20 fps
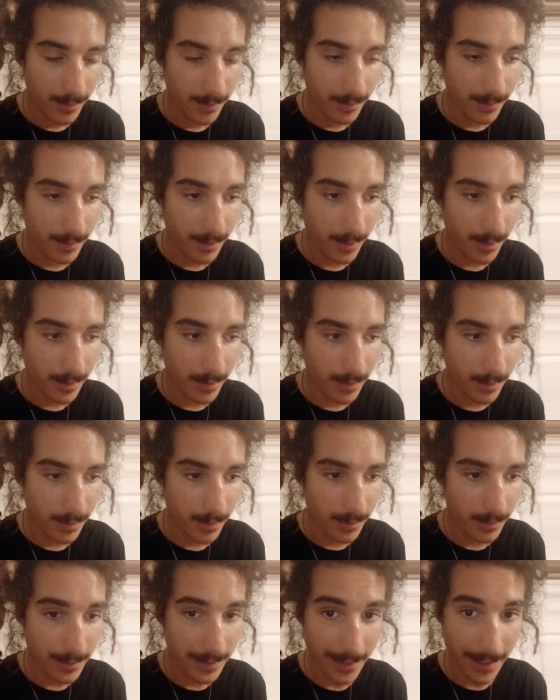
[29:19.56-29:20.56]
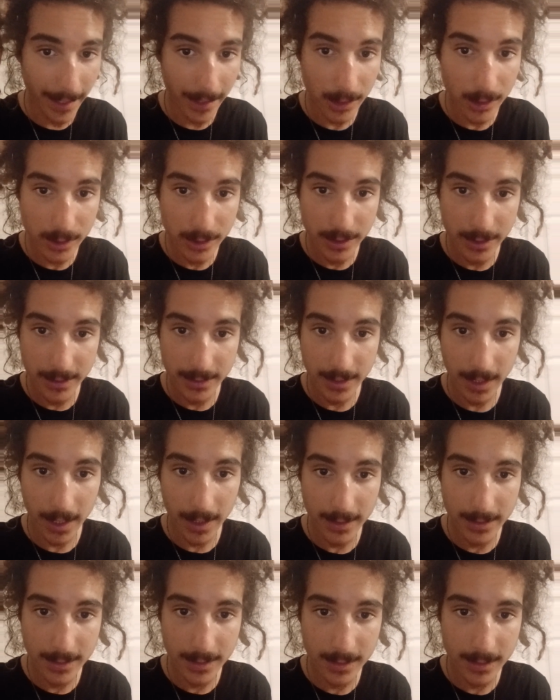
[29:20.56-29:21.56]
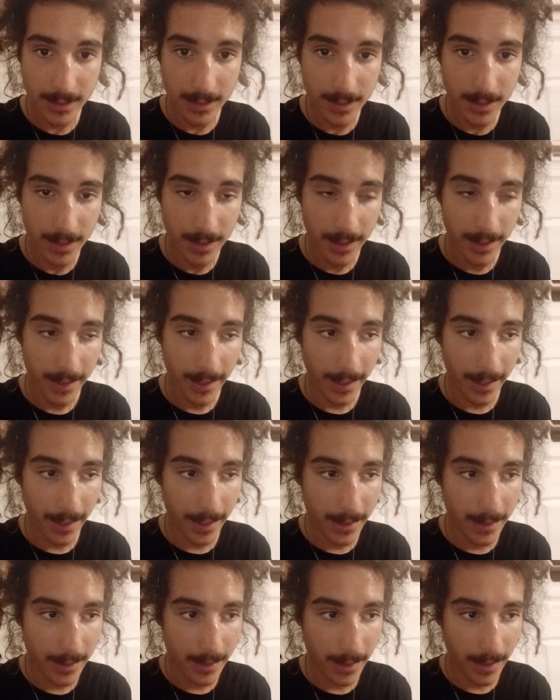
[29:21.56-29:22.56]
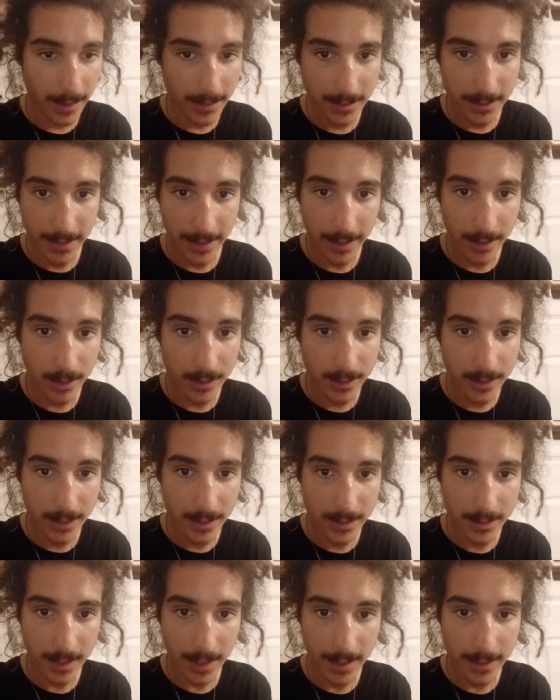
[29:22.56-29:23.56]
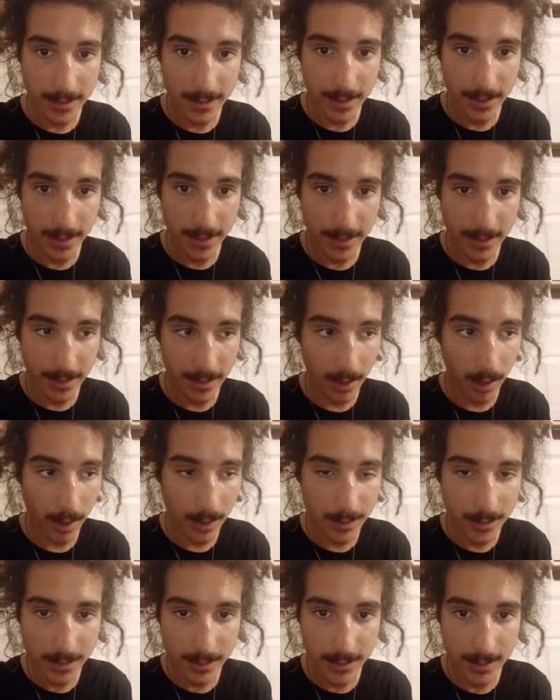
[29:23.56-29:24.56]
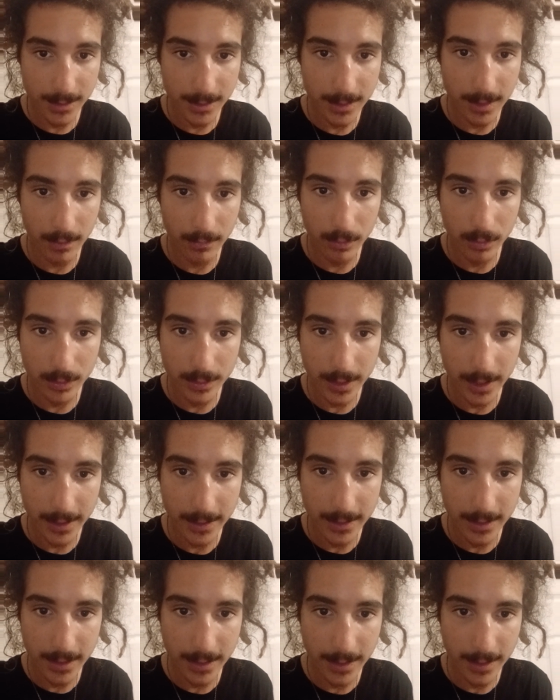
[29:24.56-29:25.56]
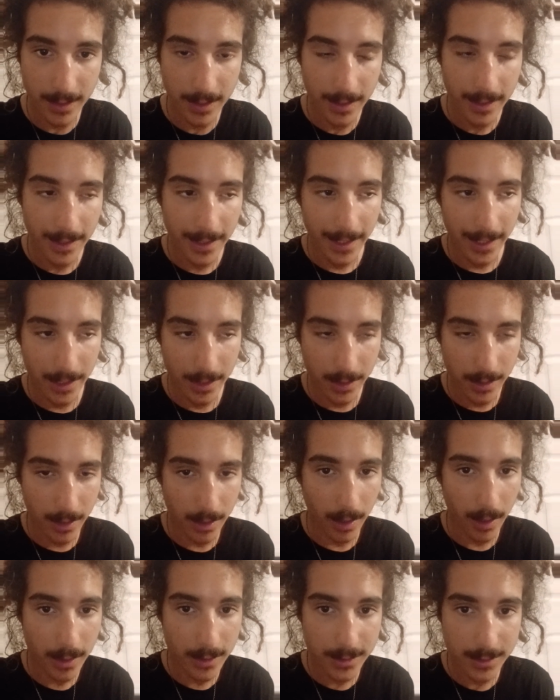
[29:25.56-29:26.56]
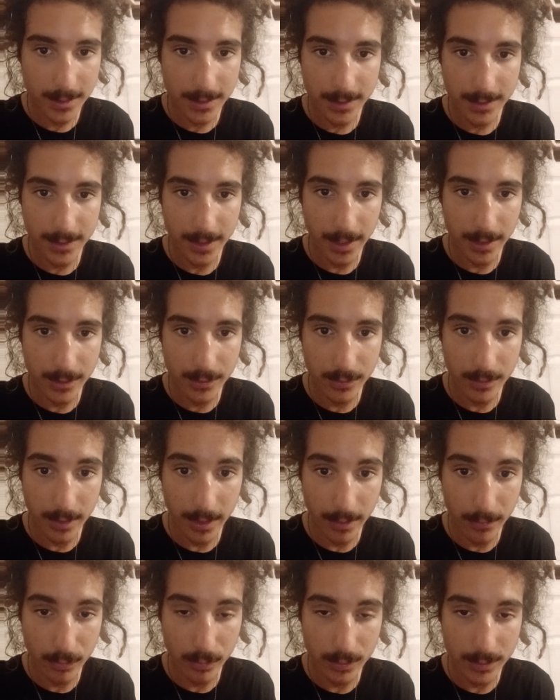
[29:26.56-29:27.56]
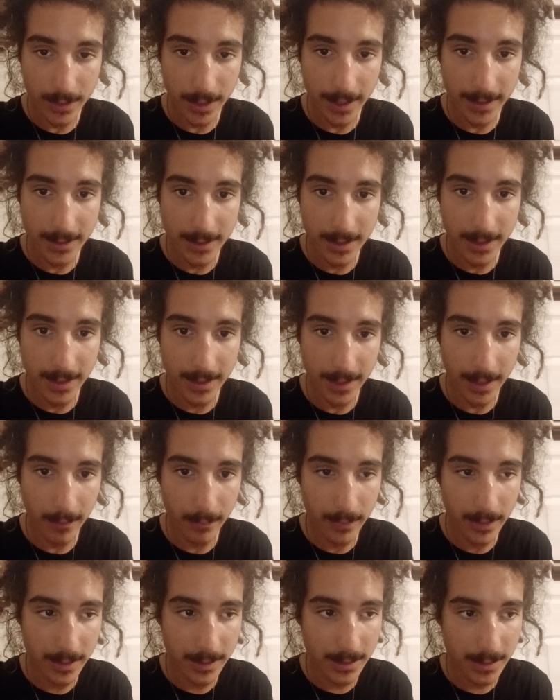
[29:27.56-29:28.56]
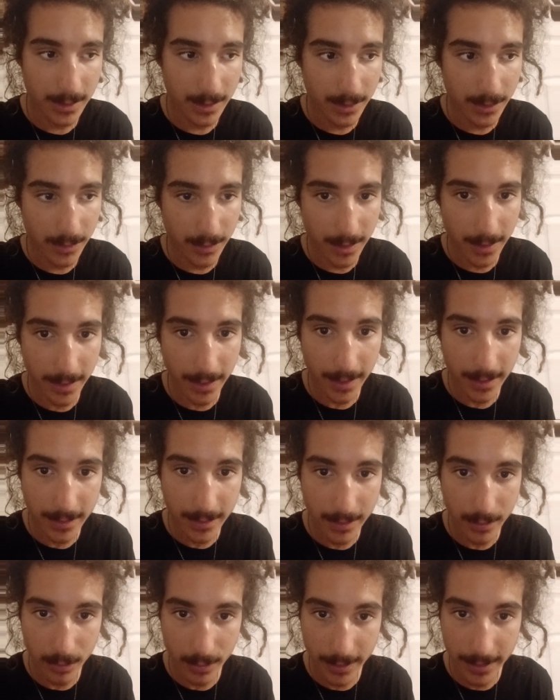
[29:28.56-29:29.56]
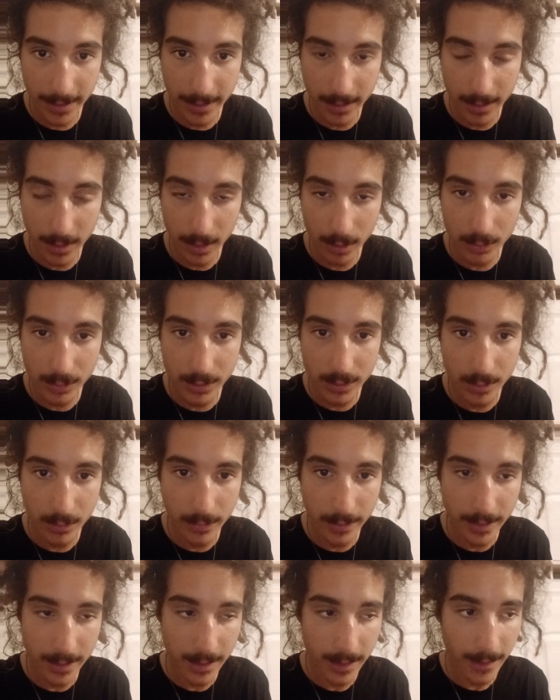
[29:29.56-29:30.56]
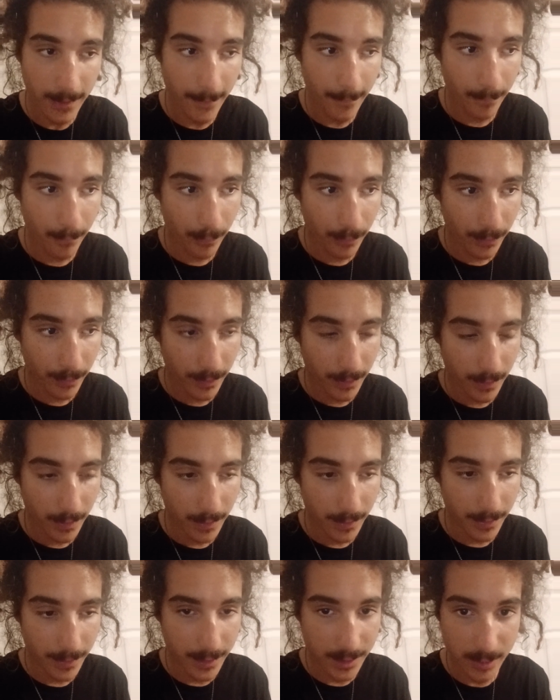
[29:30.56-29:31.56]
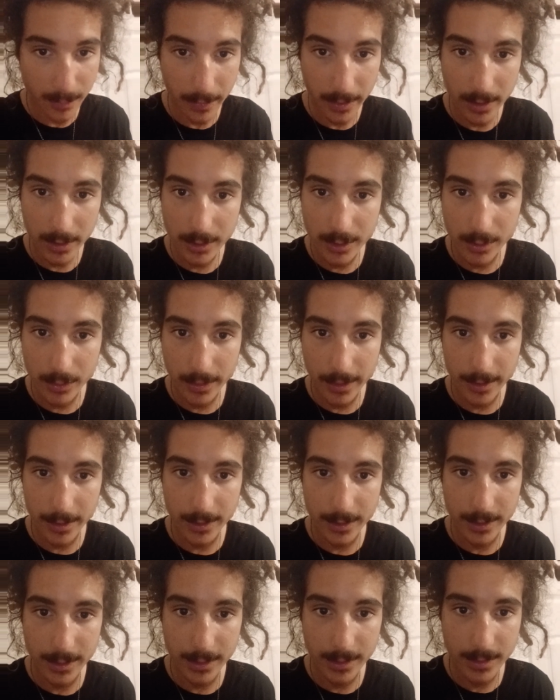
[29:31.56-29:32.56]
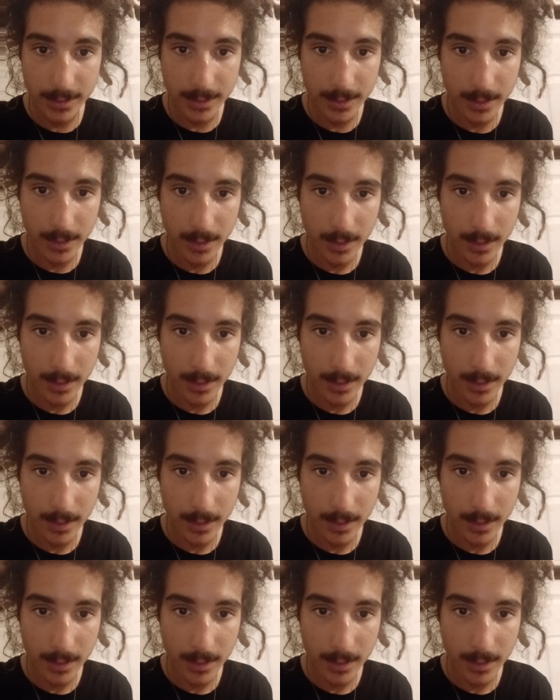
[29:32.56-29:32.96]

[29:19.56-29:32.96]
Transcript: then the energy is heightened. And as the energy is heightening, the consciousness level is heightening. And if the consciousness le- level is heightening, that means that you're connecting or getting closer with the spiritual energies